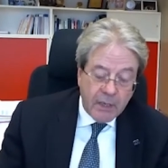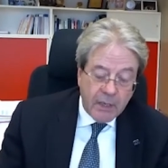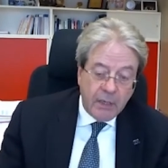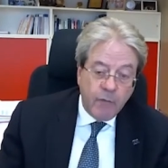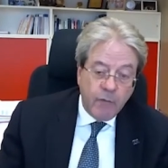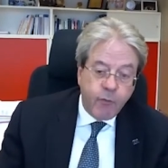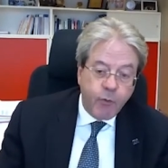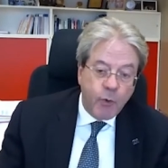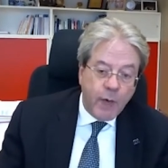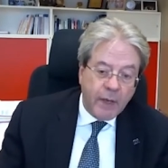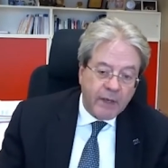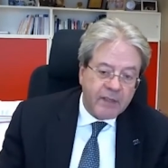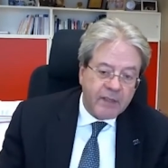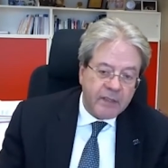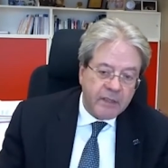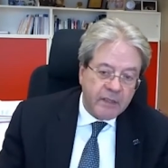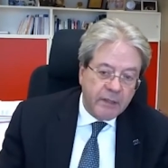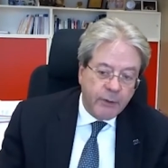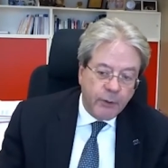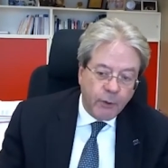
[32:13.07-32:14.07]
If we are
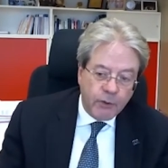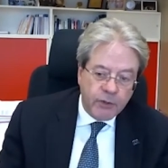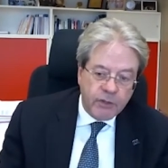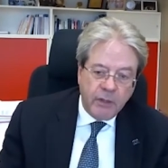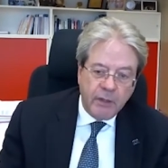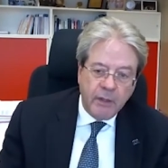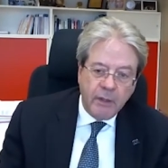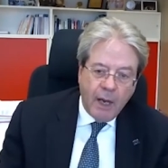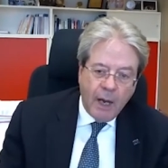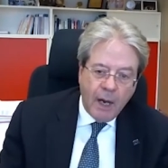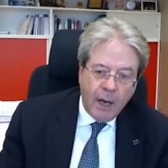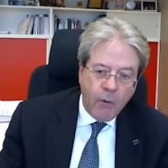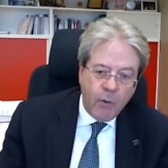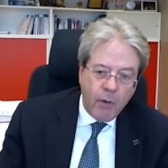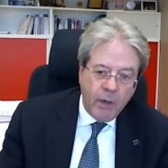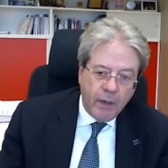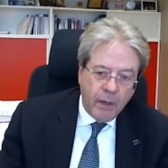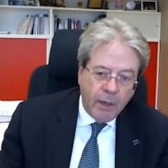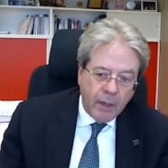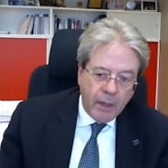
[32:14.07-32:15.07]
serious in
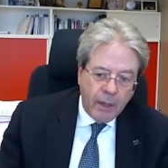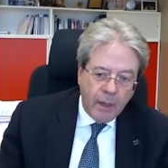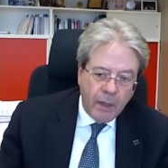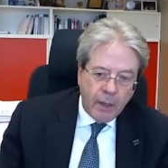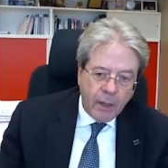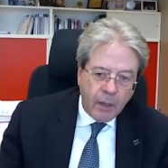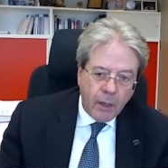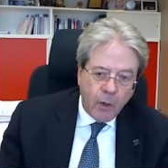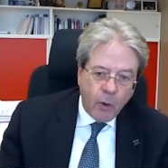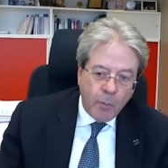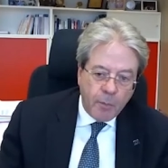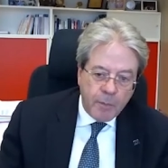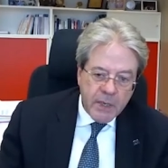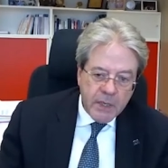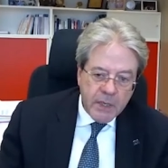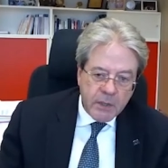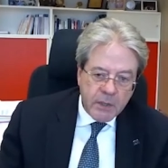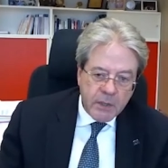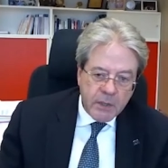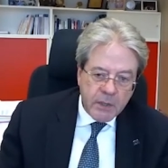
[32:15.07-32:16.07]
our
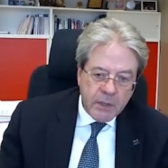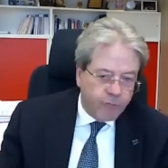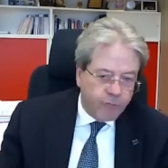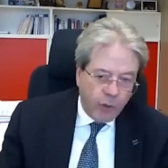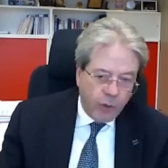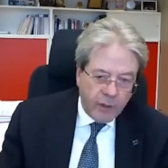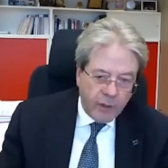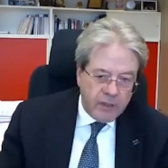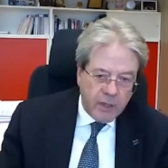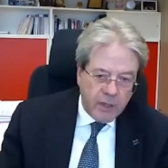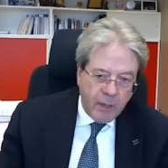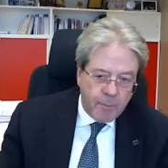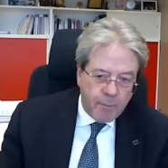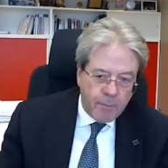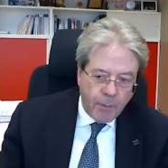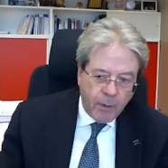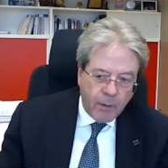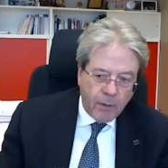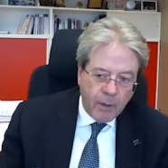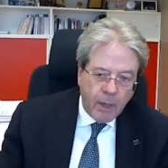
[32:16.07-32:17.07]
commitment, for
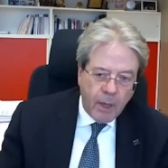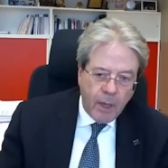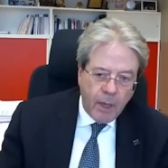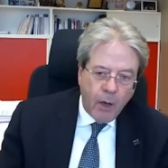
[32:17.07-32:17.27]
example,